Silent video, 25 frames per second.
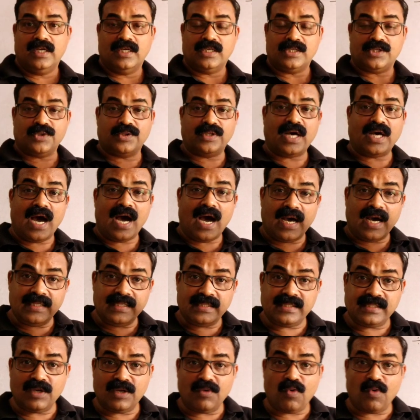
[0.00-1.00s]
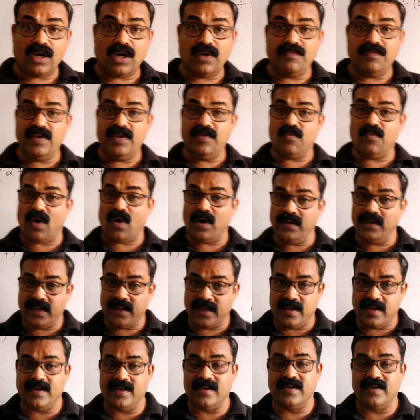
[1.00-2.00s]
So the answer what we want
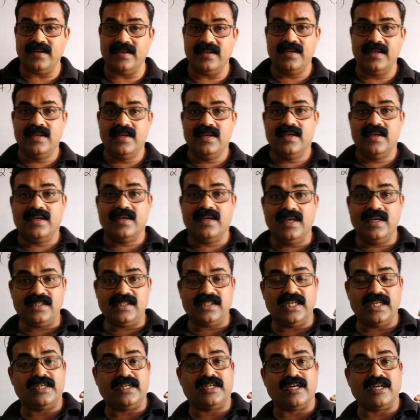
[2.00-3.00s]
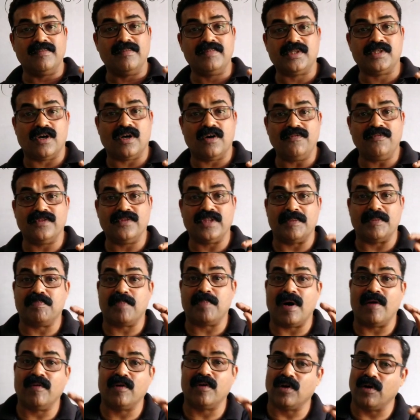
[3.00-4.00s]
here is in terms of the
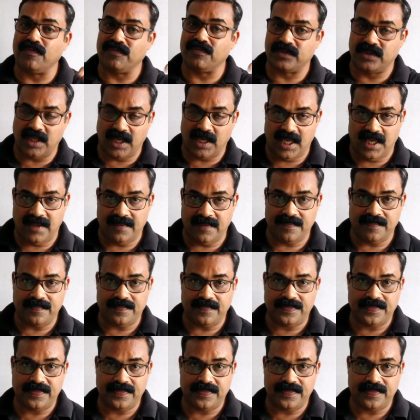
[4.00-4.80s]
power of 3.